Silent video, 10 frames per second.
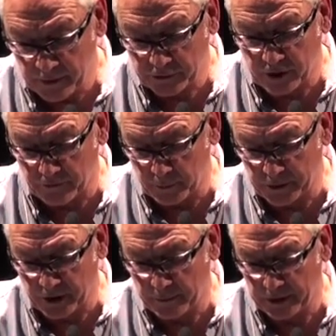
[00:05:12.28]
This
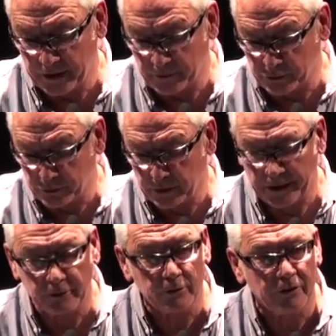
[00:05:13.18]
government, I believe, are
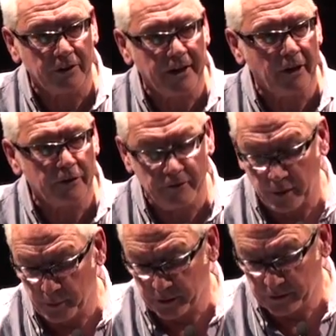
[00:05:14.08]
truly interested in the health of
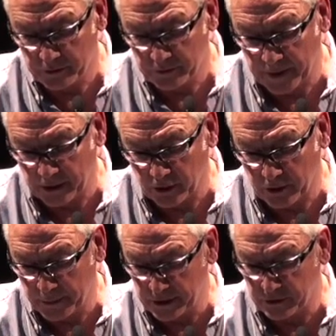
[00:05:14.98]
Albertans and are
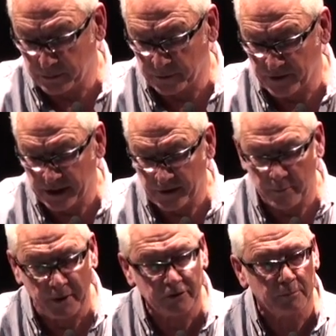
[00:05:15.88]
committed to providing the
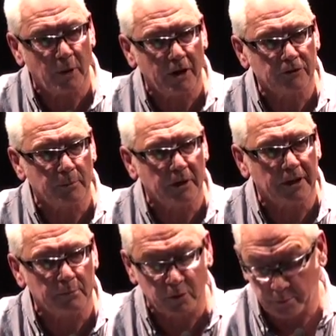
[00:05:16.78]
best possible
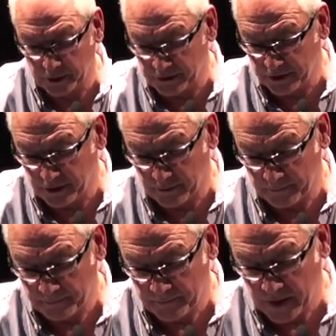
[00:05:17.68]
and appropriate care.
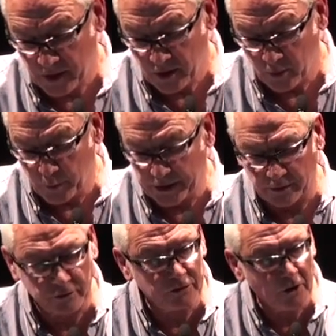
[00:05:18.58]
We
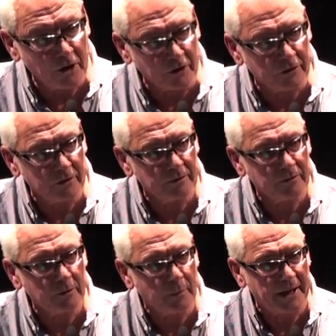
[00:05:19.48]
can start
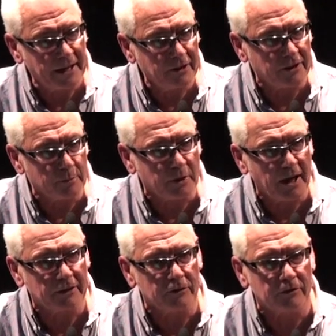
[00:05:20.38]
by ending the
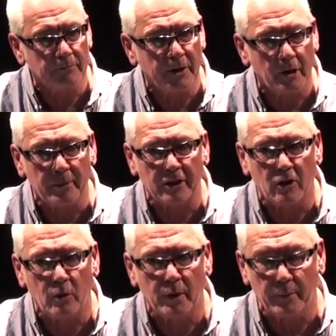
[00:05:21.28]
practice of paramedic
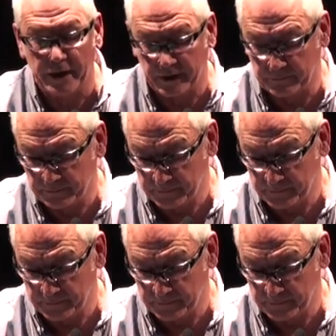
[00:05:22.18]
hallway waiting.